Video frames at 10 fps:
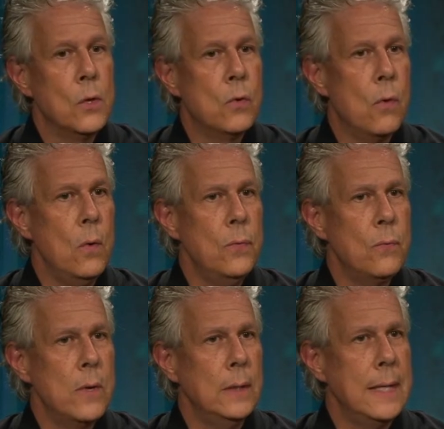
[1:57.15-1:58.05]
growth
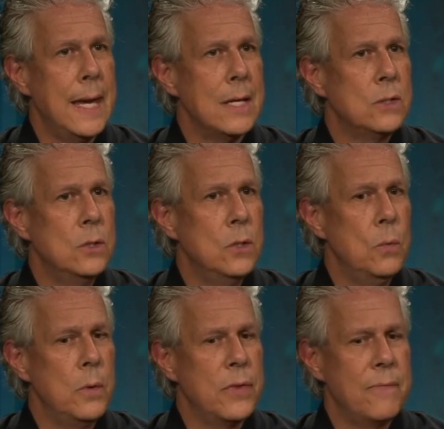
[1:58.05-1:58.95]
really has to do
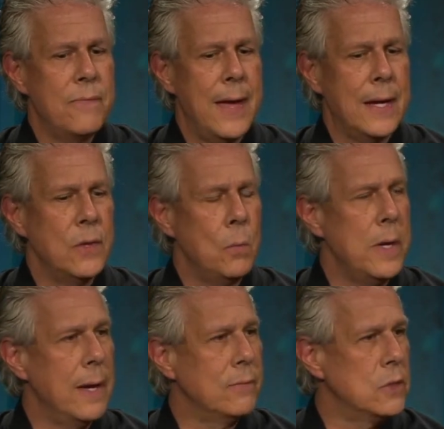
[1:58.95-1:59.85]
with the fact that we
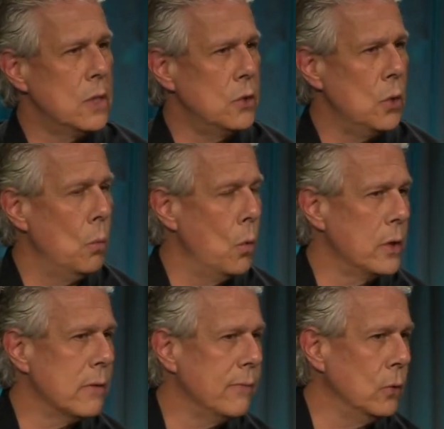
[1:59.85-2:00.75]
have such a
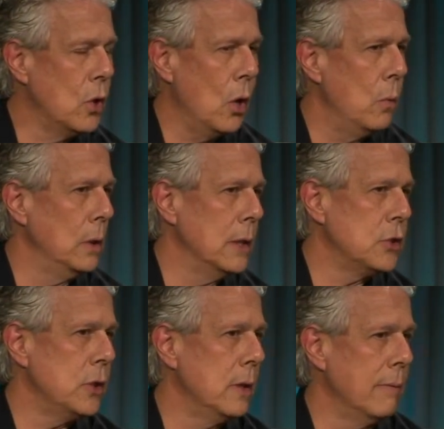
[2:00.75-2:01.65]
wonderful
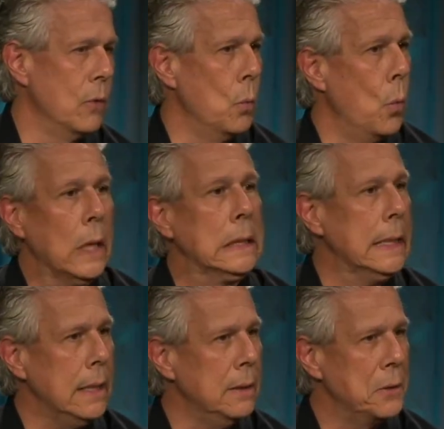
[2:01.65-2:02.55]
coalition of the willing,